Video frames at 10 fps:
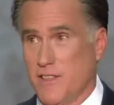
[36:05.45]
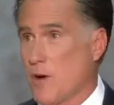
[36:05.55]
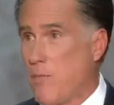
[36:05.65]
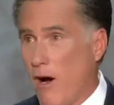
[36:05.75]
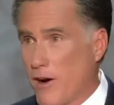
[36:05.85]

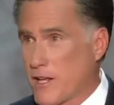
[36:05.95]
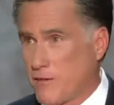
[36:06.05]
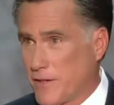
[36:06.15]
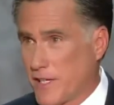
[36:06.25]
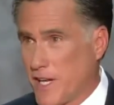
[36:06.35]
their party
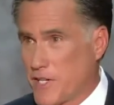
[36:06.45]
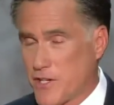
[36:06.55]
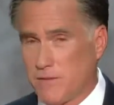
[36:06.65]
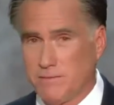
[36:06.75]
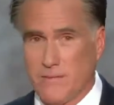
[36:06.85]

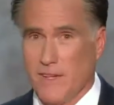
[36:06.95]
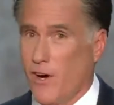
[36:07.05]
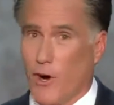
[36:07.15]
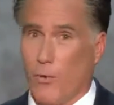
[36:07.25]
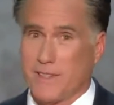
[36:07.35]
affiliation,
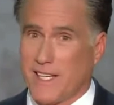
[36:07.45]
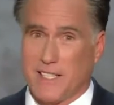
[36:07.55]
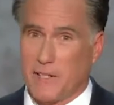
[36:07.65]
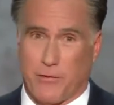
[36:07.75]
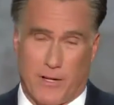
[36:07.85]
or what
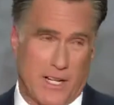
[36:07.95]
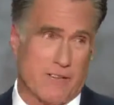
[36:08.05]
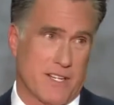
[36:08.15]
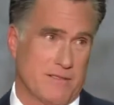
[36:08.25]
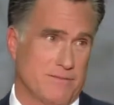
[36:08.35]
they did for a
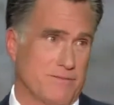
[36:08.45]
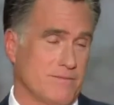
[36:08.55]
living.